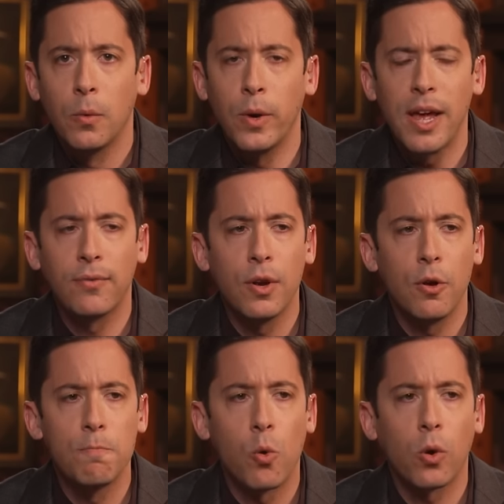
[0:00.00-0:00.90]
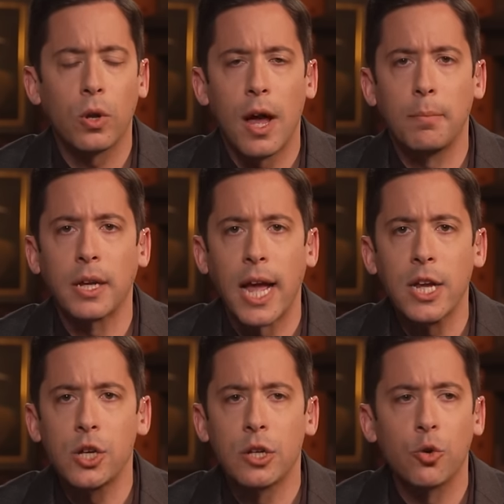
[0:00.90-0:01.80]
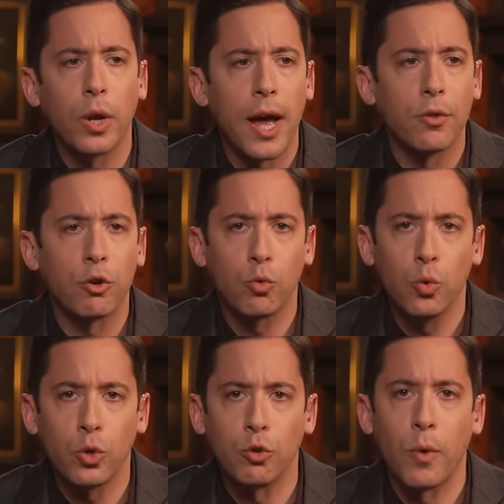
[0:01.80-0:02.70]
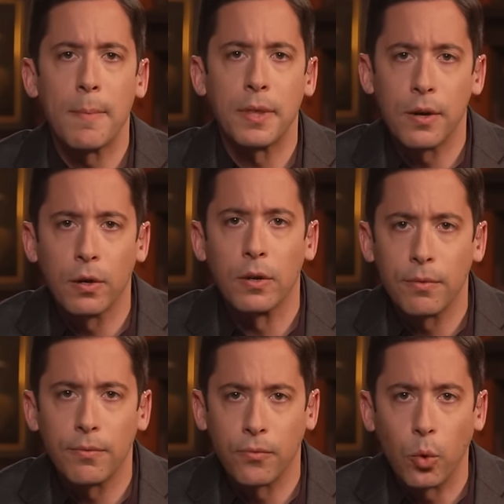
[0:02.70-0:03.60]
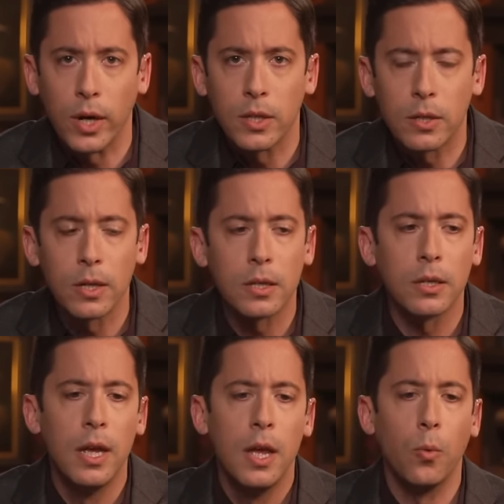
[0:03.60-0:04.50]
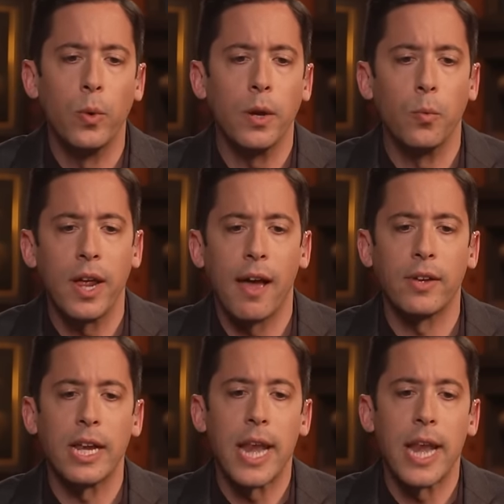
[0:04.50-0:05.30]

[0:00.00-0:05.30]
We have no moral obligation to allow the cruel to rape the earth, for instance. We, we have a